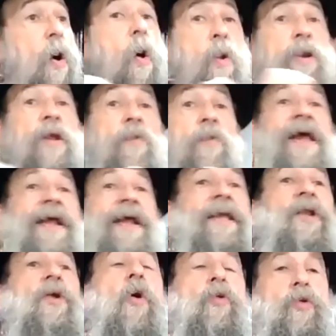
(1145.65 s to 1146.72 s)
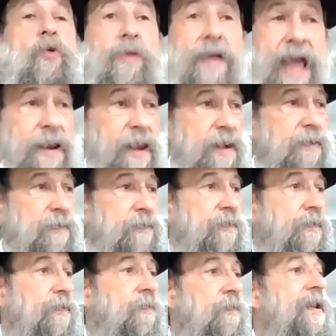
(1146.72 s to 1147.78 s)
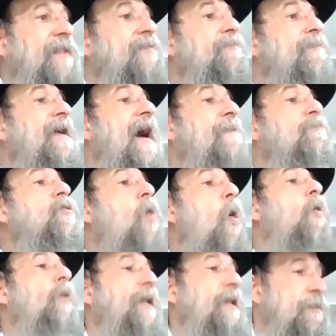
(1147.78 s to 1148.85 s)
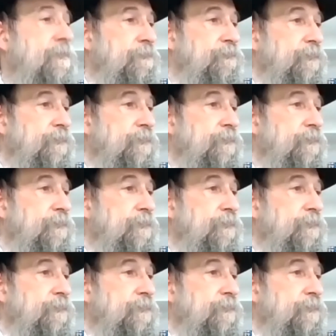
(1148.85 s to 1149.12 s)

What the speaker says: only way it can go together when it becomes holy.